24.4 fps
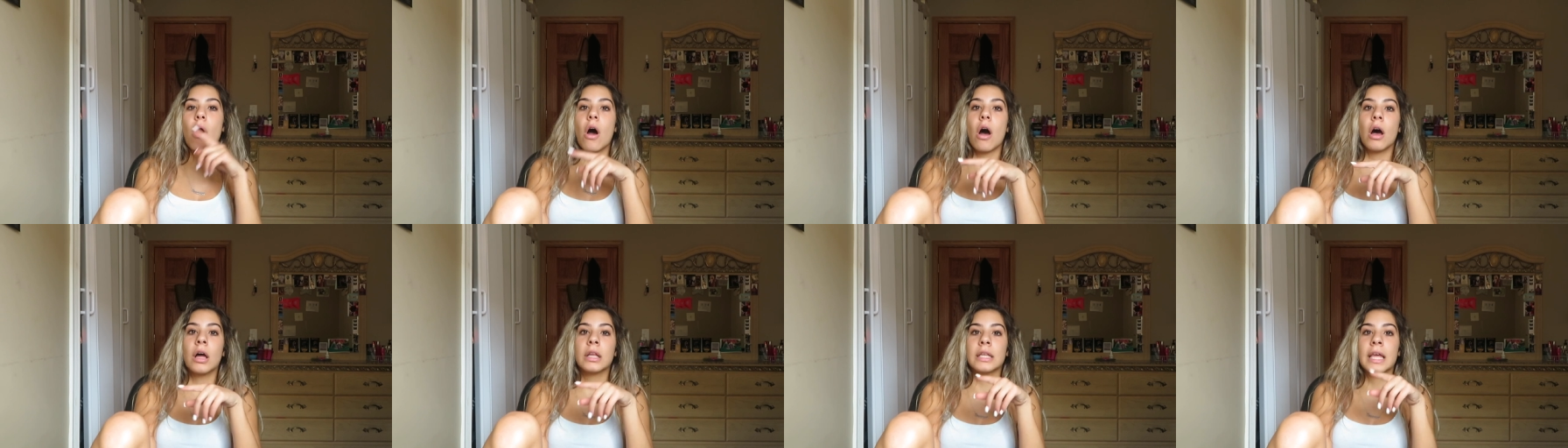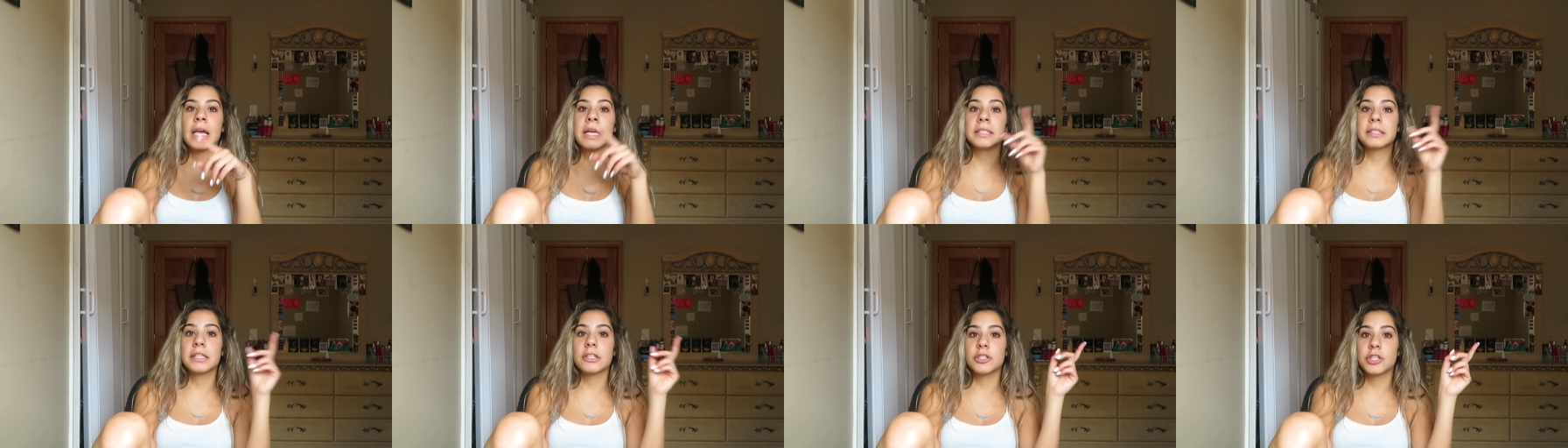
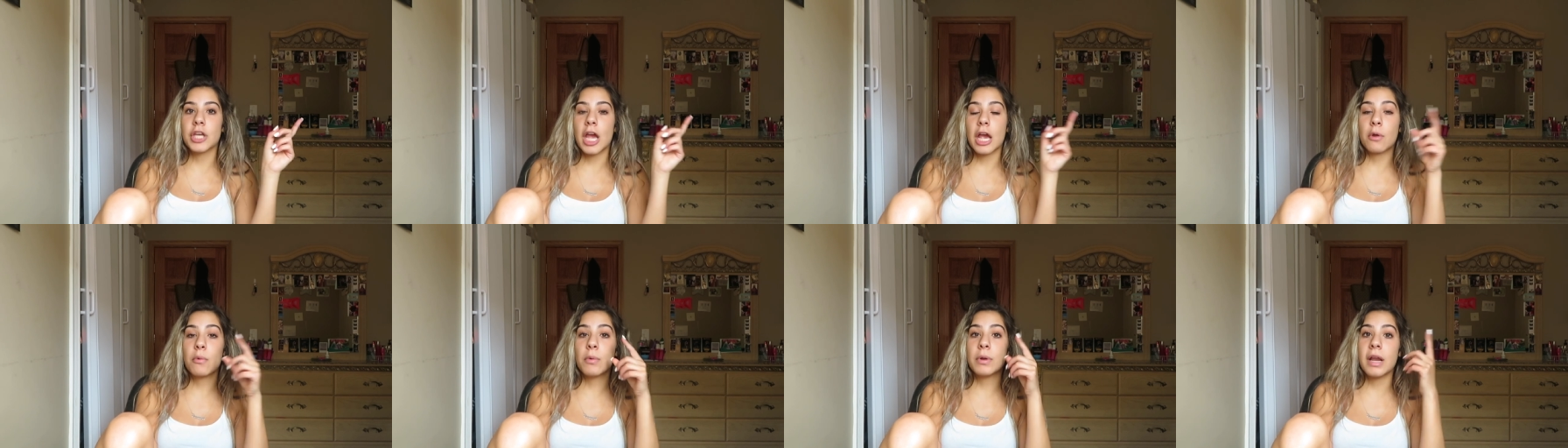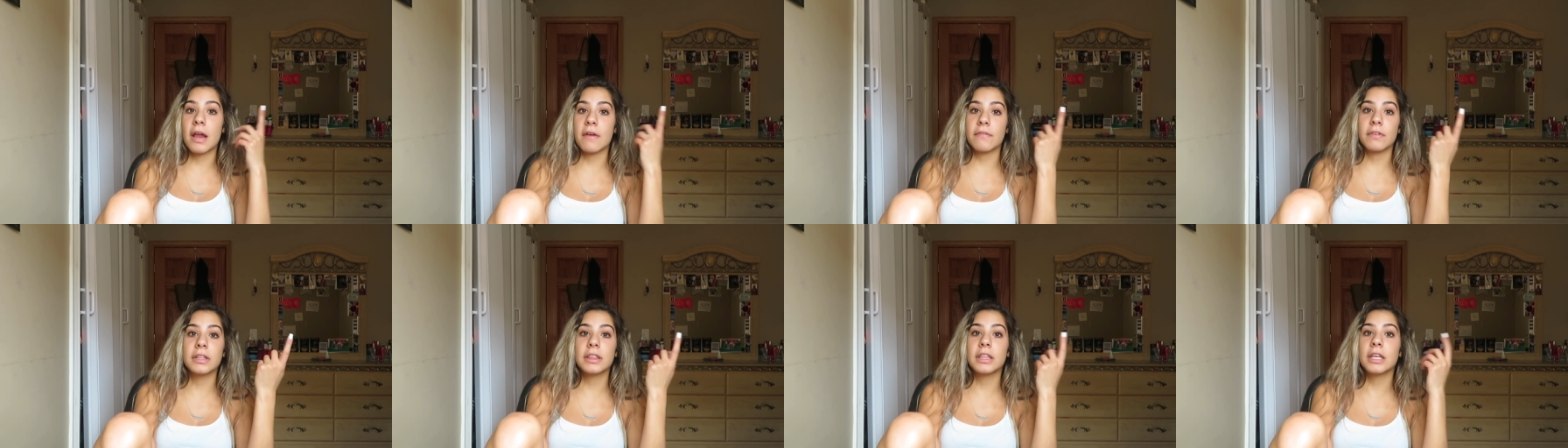online to check when
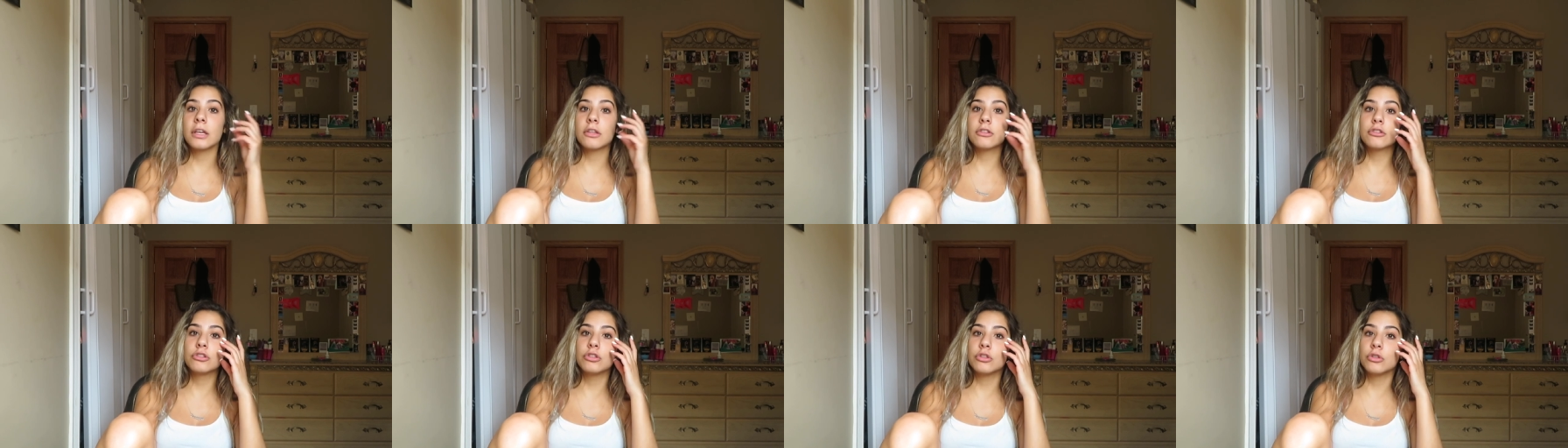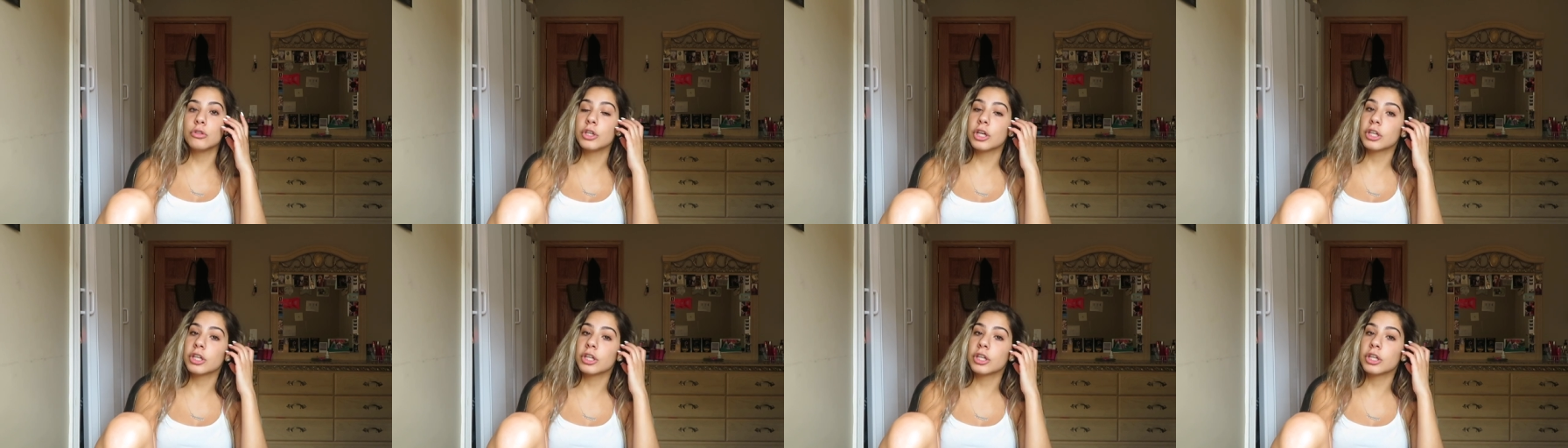everything is due.